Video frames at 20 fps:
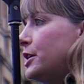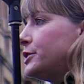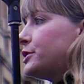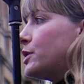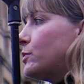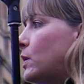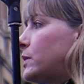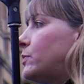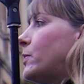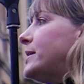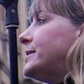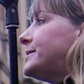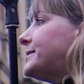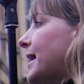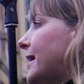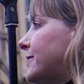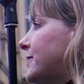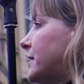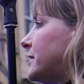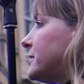So when we
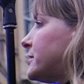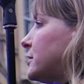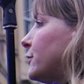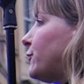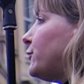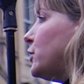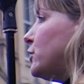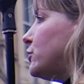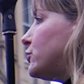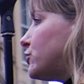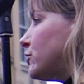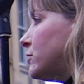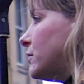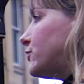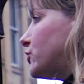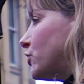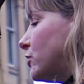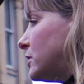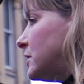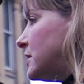say that it's the future
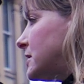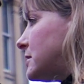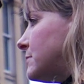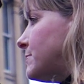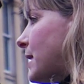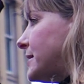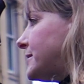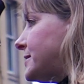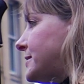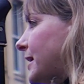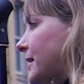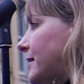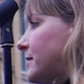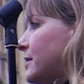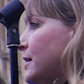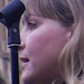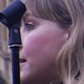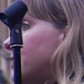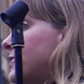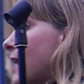of journalism at stake,
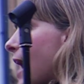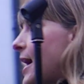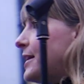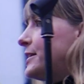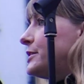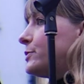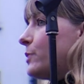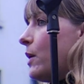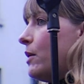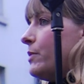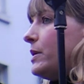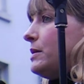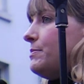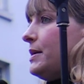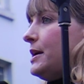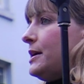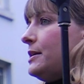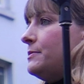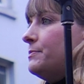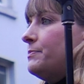that is what we
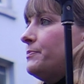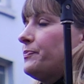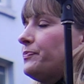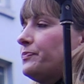mean.